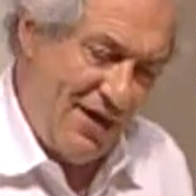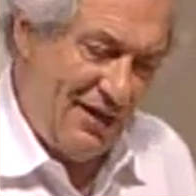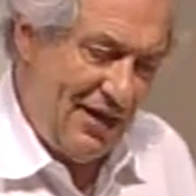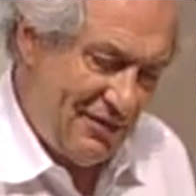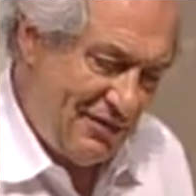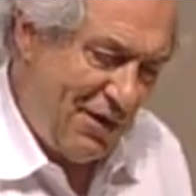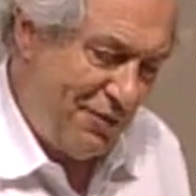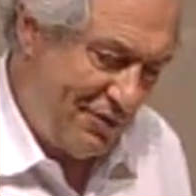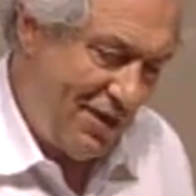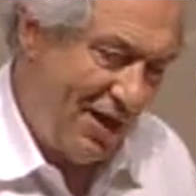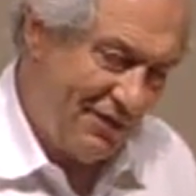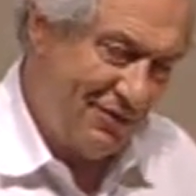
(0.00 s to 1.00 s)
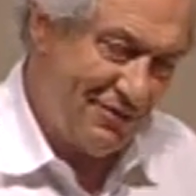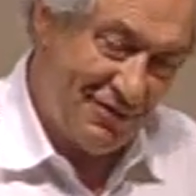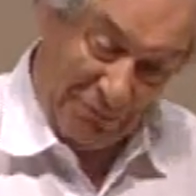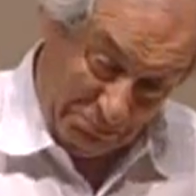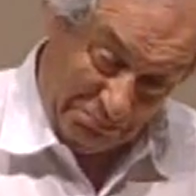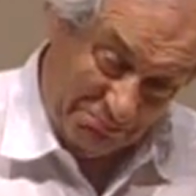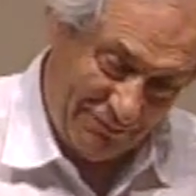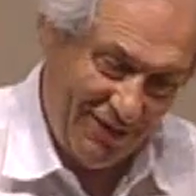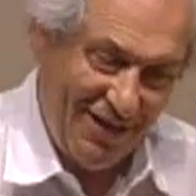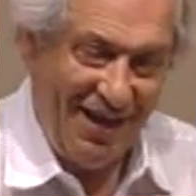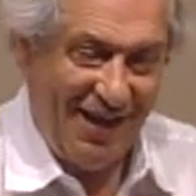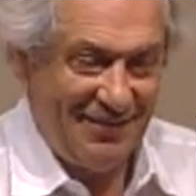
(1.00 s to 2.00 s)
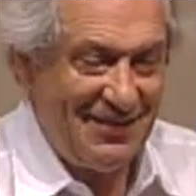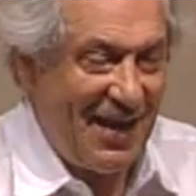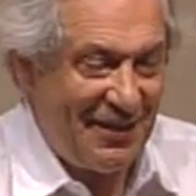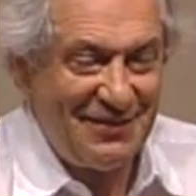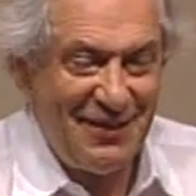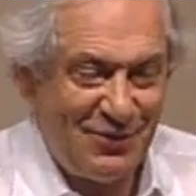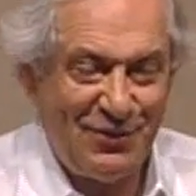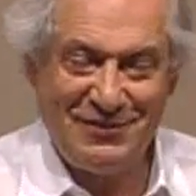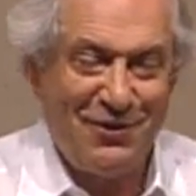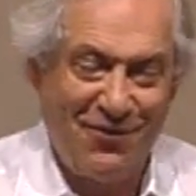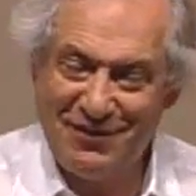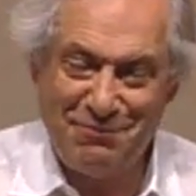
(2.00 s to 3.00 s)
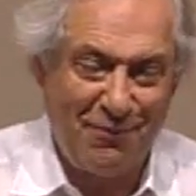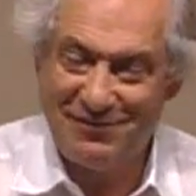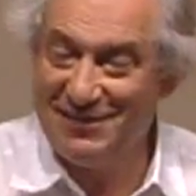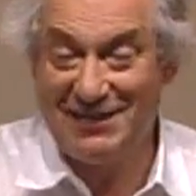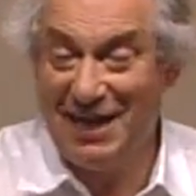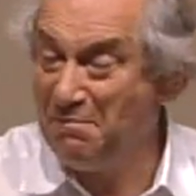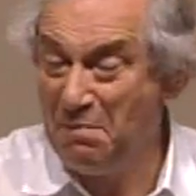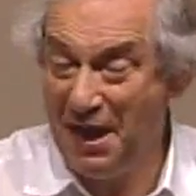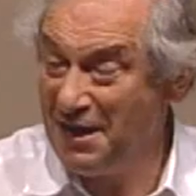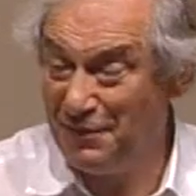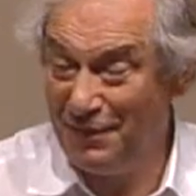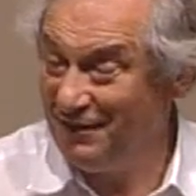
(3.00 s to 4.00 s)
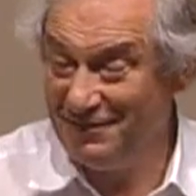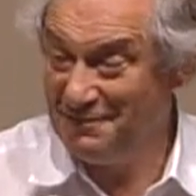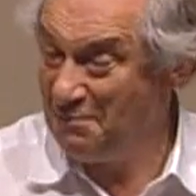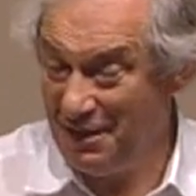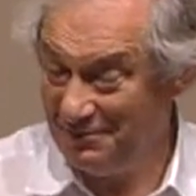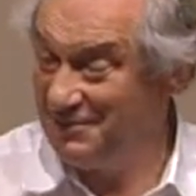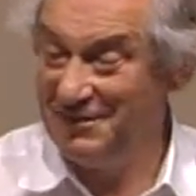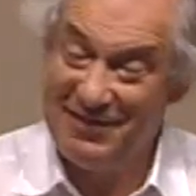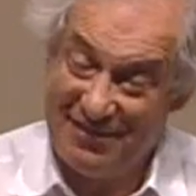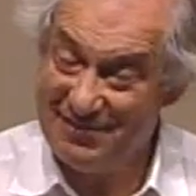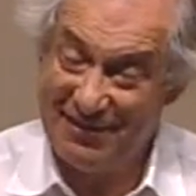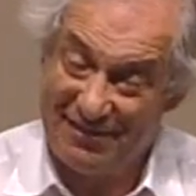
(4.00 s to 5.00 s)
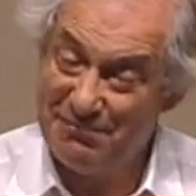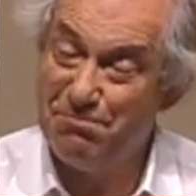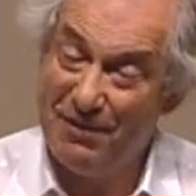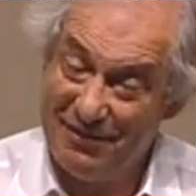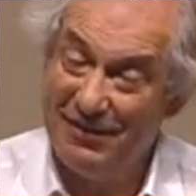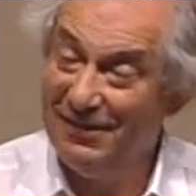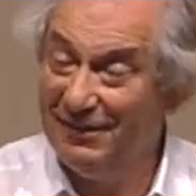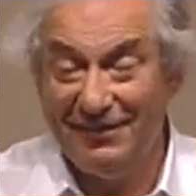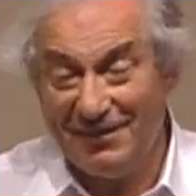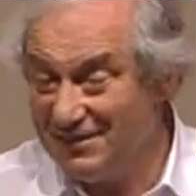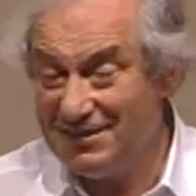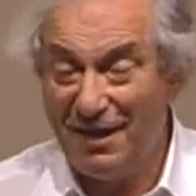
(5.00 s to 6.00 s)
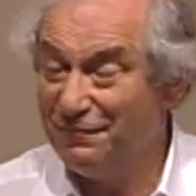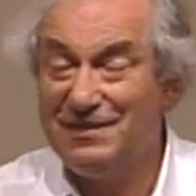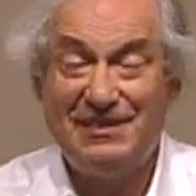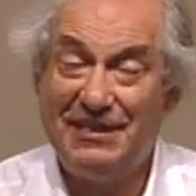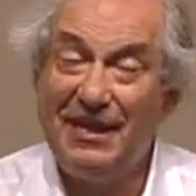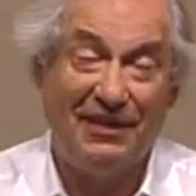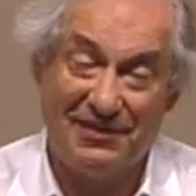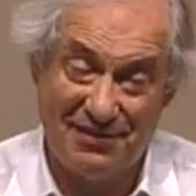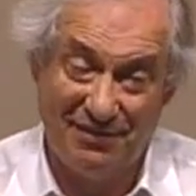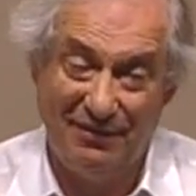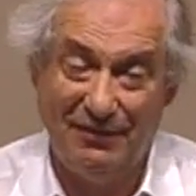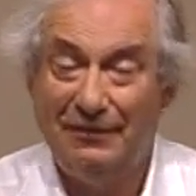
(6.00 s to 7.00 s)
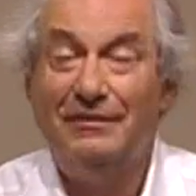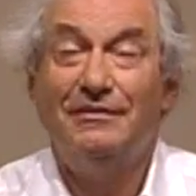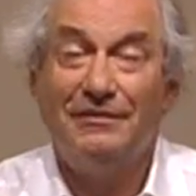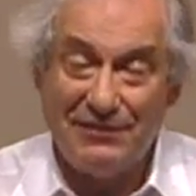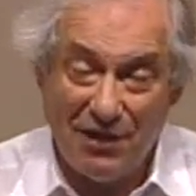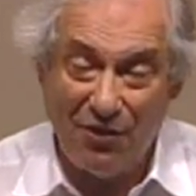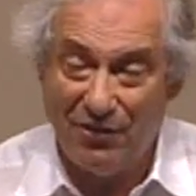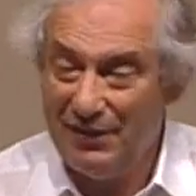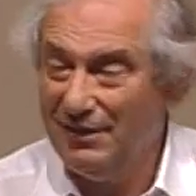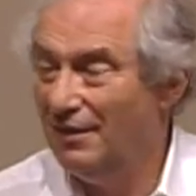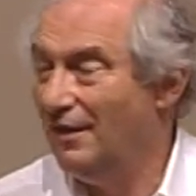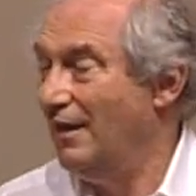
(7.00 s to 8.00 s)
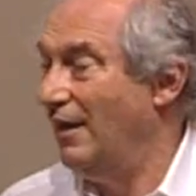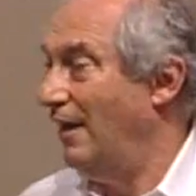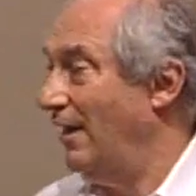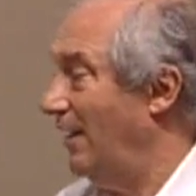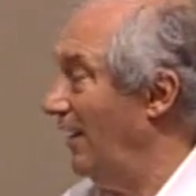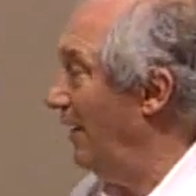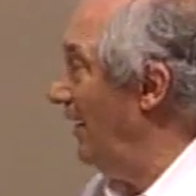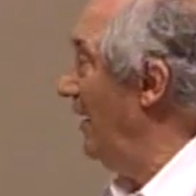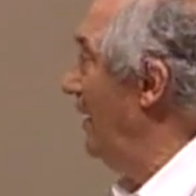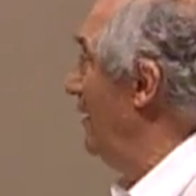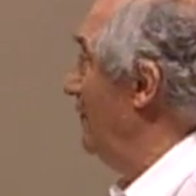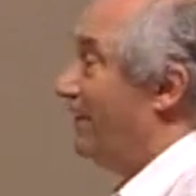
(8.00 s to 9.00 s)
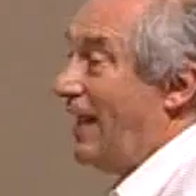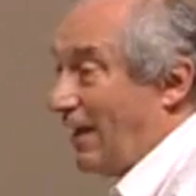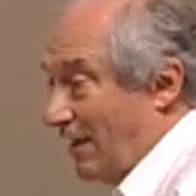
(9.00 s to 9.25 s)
against other doctors. Mm-hmm. And statisticians aren't supposed to say bad things about statistics. But this stuff stinks. Sorry, uh, co